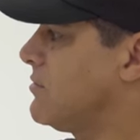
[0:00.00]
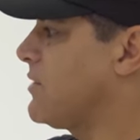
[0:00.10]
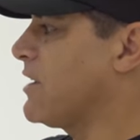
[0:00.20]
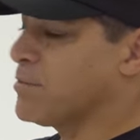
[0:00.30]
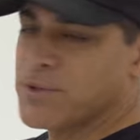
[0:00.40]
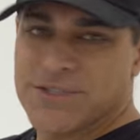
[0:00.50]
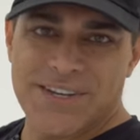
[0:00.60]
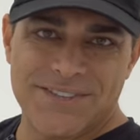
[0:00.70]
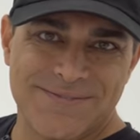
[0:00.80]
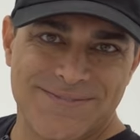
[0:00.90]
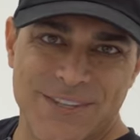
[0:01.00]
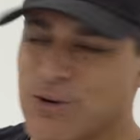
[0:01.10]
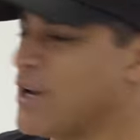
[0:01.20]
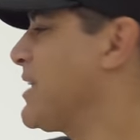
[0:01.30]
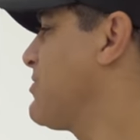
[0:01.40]
5%.
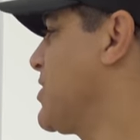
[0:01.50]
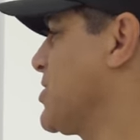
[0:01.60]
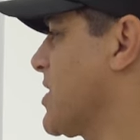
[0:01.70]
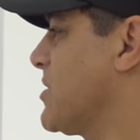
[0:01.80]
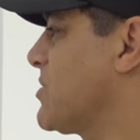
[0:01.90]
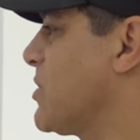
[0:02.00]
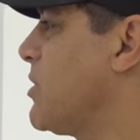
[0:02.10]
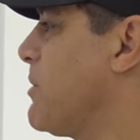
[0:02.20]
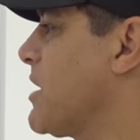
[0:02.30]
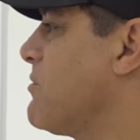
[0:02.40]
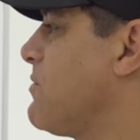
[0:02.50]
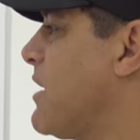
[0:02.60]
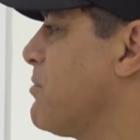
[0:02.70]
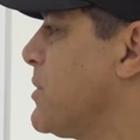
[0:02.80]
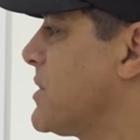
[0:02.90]
You're not leveraging it. So you're making
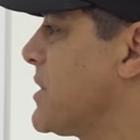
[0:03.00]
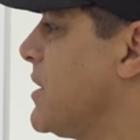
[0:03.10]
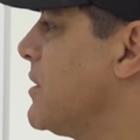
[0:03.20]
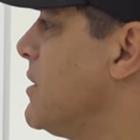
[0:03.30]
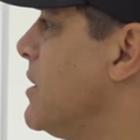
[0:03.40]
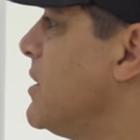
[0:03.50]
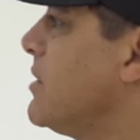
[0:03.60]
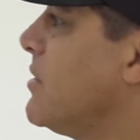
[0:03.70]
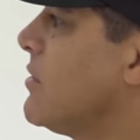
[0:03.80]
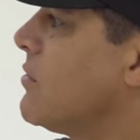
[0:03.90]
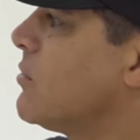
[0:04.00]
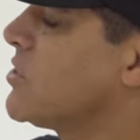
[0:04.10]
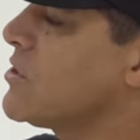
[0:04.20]
5%, which